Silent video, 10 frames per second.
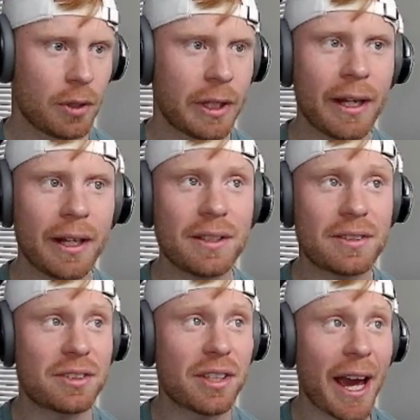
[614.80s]
Getting
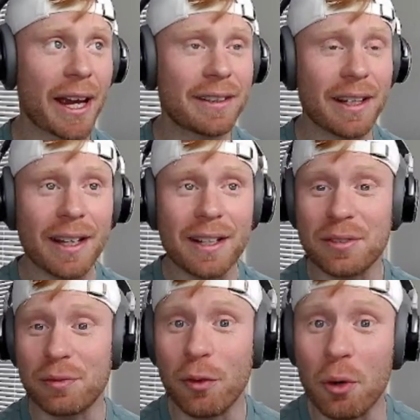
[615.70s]
sacked. It is
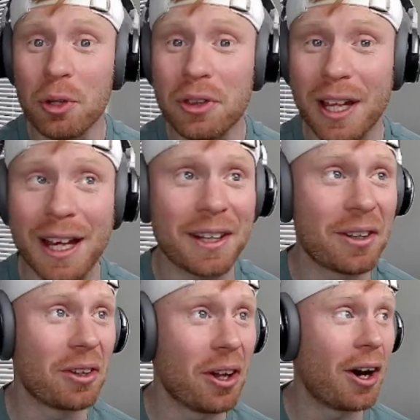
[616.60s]
fourth
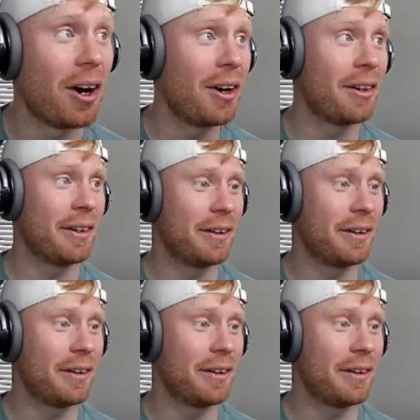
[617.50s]
and long.